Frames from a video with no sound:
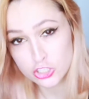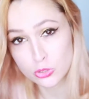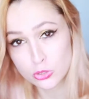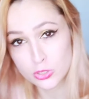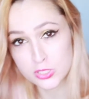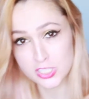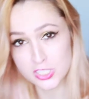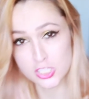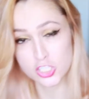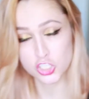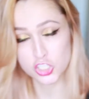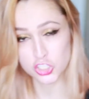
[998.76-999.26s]
you,
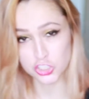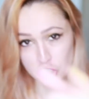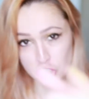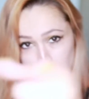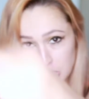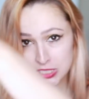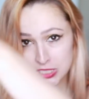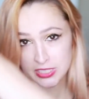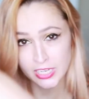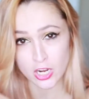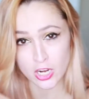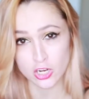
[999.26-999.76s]
and since
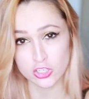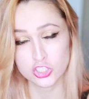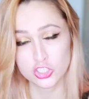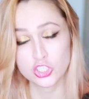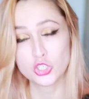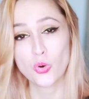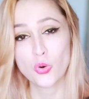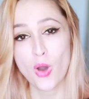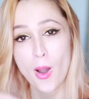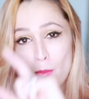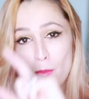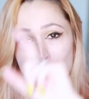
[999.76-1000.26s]
she dared
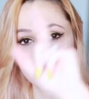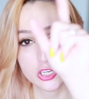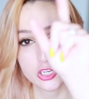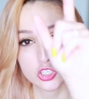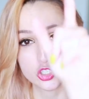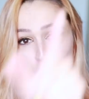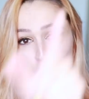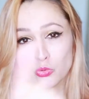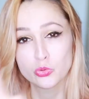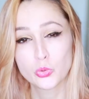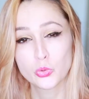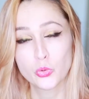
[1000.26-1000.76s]
you, I'm gonna
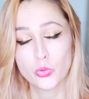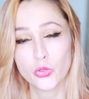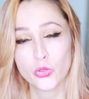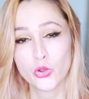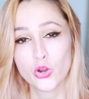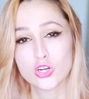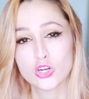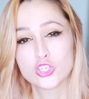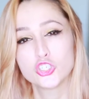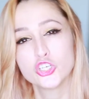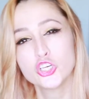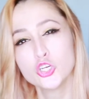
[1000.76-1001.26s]
truth
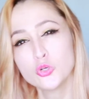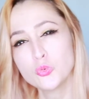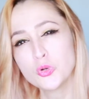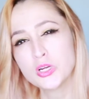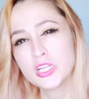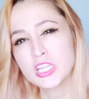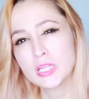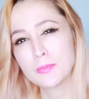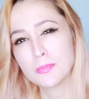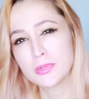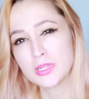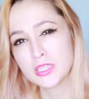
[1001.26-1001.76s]
her. Do you
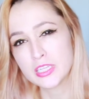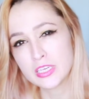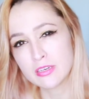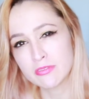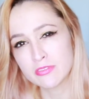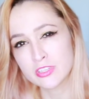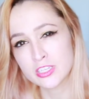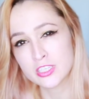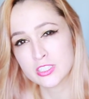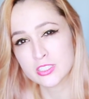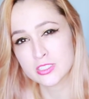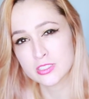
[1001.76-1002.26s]
really
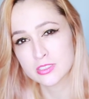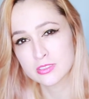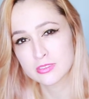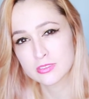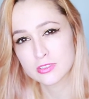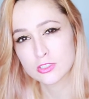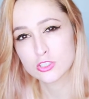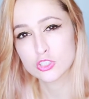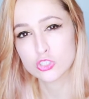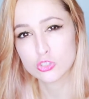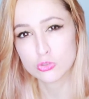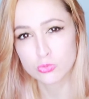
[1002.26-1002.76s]
believe this?
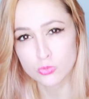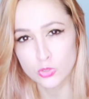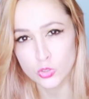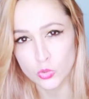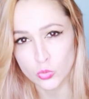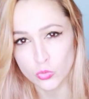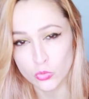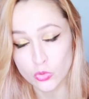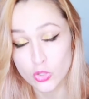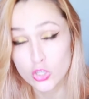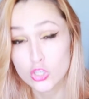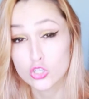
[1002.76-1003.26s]

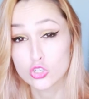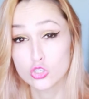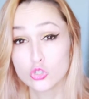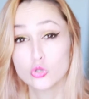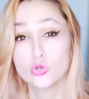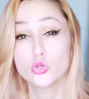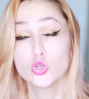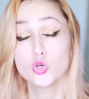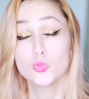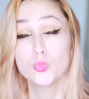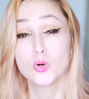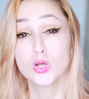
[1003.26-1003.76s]
Truth.
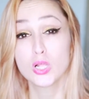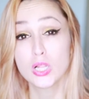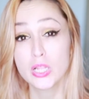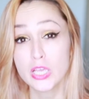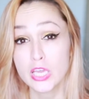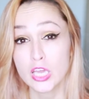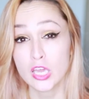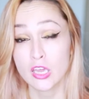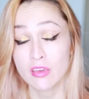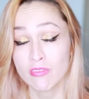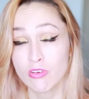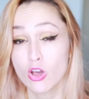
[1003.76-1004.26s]
Do you
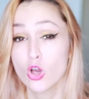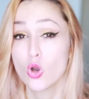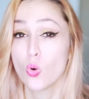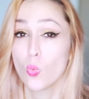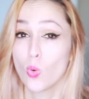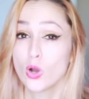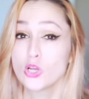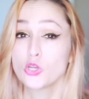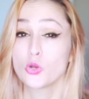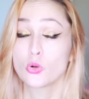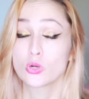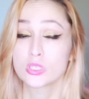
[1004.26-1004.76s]
believe
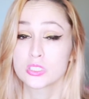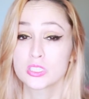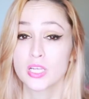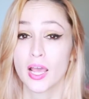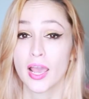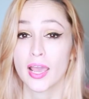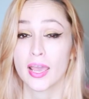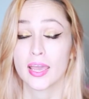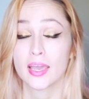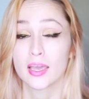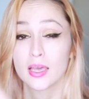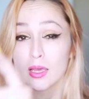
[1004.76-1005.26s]
what you're
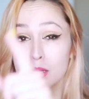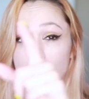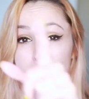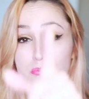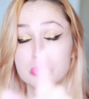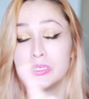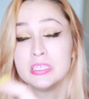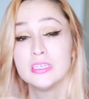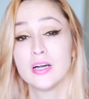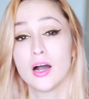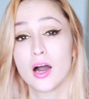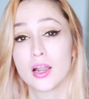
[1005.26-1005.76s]
saying?
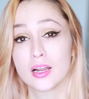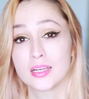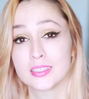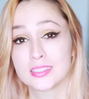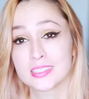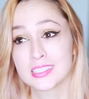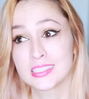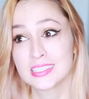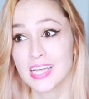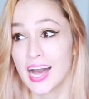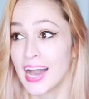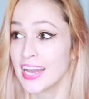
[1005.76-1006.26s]
Be
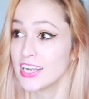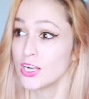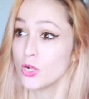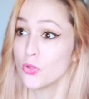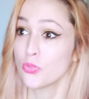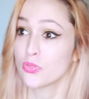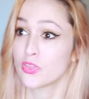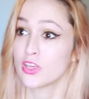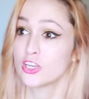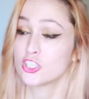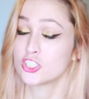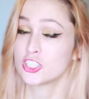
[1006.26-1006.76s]
honest, because I
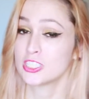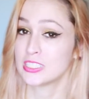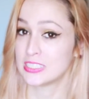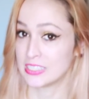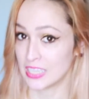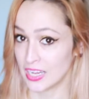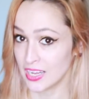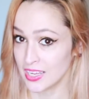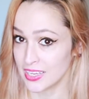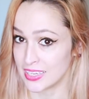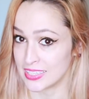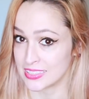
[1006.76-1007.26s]
don't think she
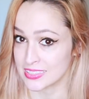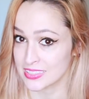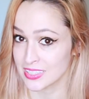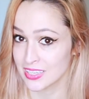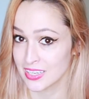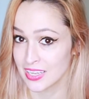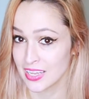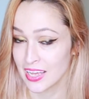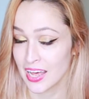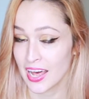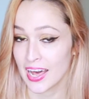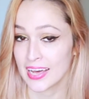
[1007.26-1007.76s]
does.
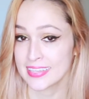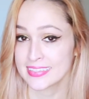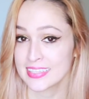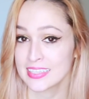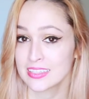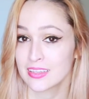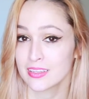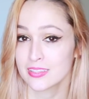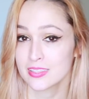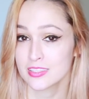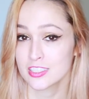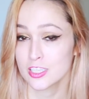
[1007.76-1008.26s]
I
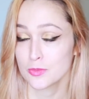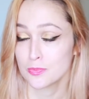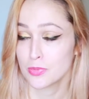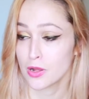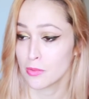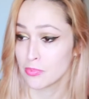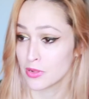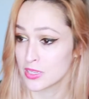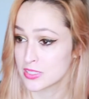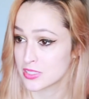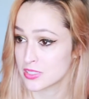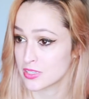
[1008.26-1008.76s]
think this is a
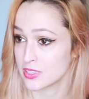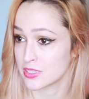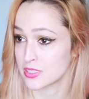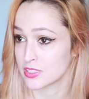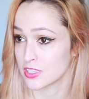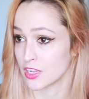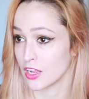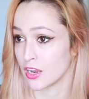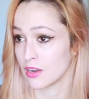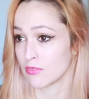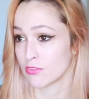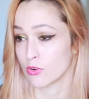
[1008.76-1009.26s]
publicity
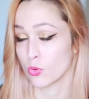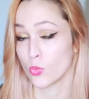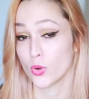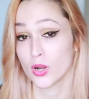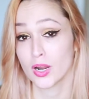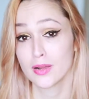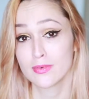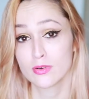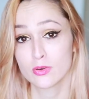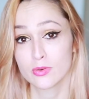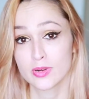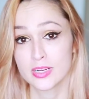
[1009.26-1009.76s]
stunt for
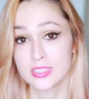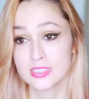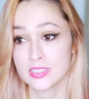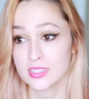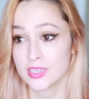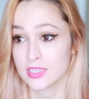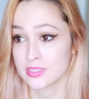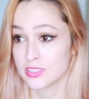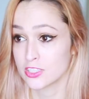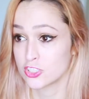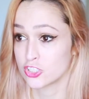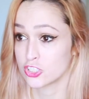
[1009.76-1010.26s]
whatever
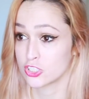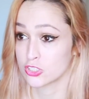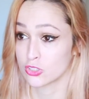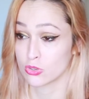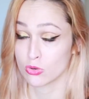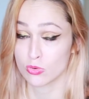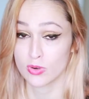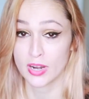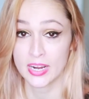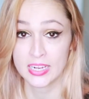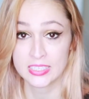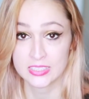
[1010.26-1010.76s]
reason. I think she's
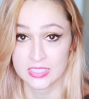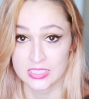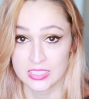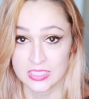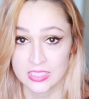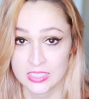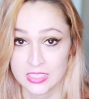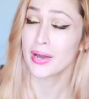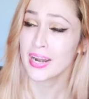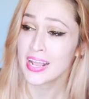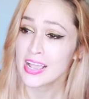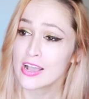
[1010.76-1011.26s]

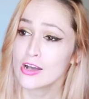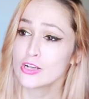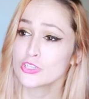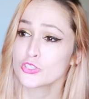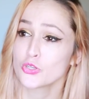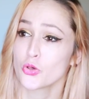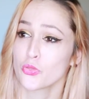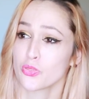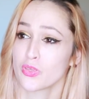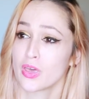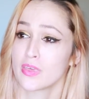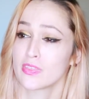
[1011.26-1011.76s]
crazy, but I
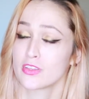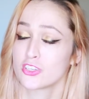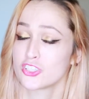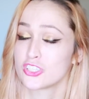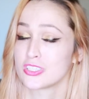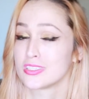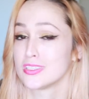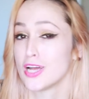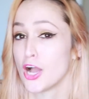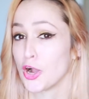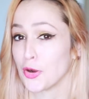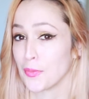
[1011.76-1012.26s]
also think that
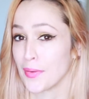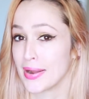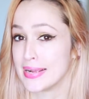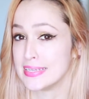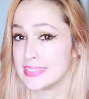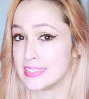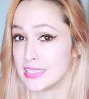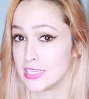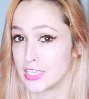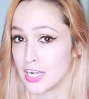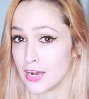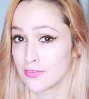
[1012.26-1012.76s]
she's not
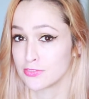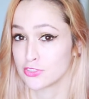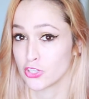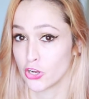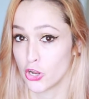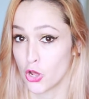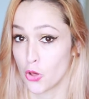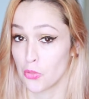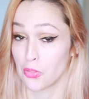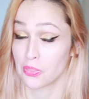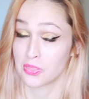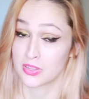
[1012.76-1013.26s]
crazy enough to
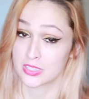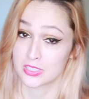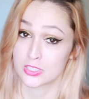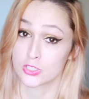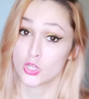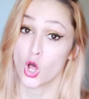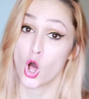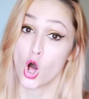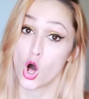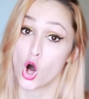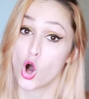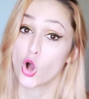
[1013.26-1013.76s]
know that this
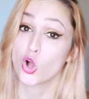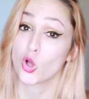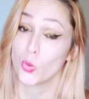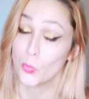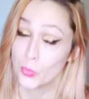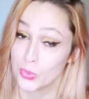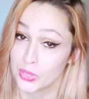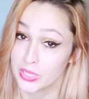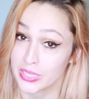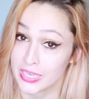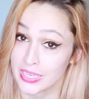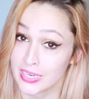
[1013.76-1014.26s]
is all
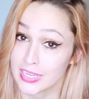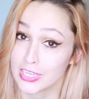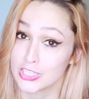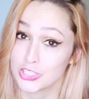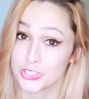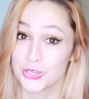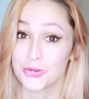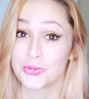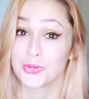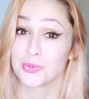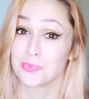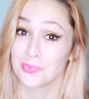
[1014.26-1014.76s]
complete and
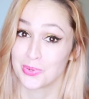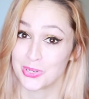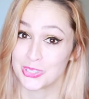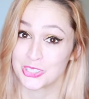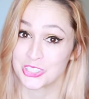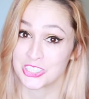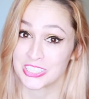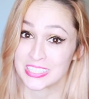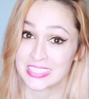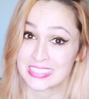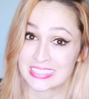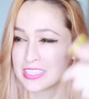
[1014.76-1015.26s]
total
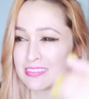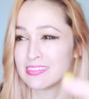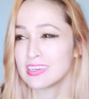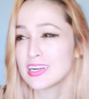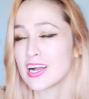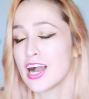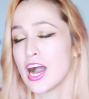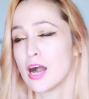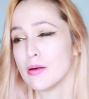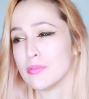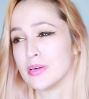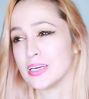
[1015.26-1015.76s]
bullshit. Leave a
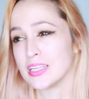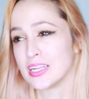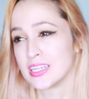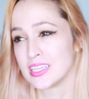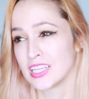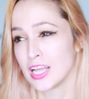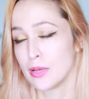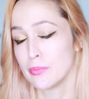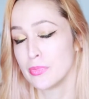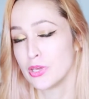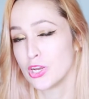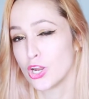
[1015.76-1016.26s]
comment
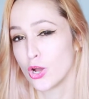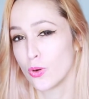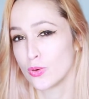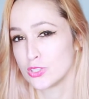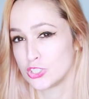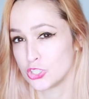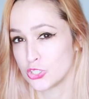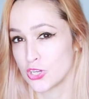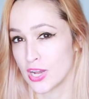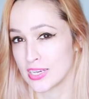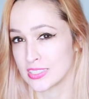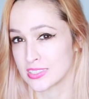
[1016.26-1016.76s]
and let me know
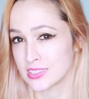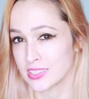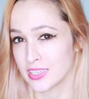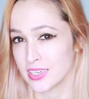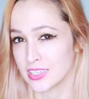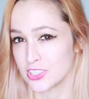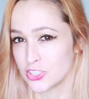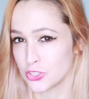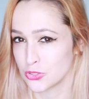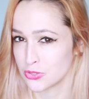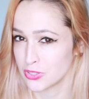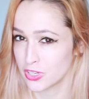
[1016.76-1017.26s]
what you guys
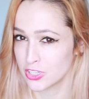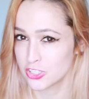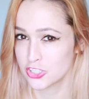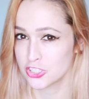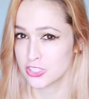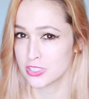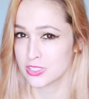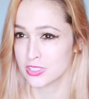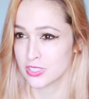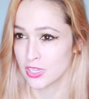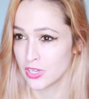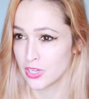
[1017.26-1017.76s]
think. Do you think
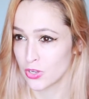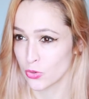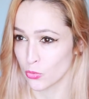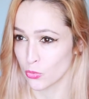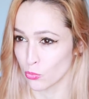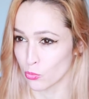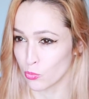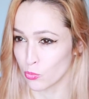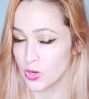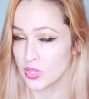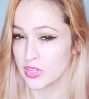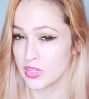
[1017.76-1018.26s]
she's
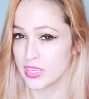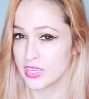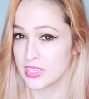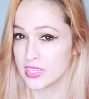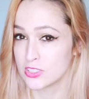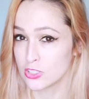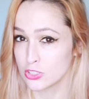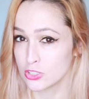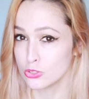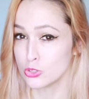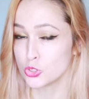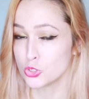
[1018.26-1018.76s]
really
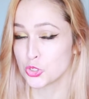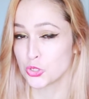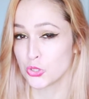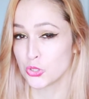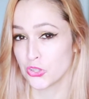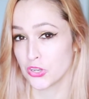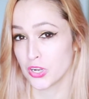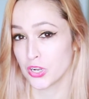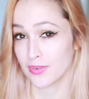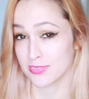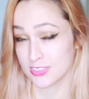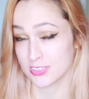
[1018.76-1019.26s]

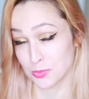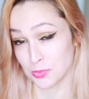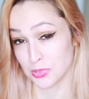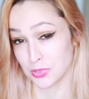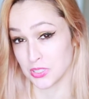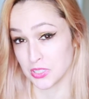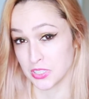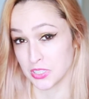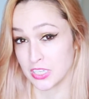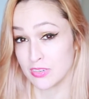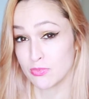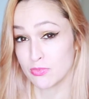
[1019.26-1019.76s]
delusional enough to
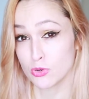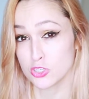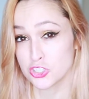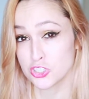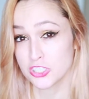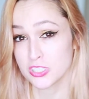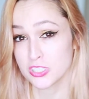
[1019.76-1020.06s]
believe what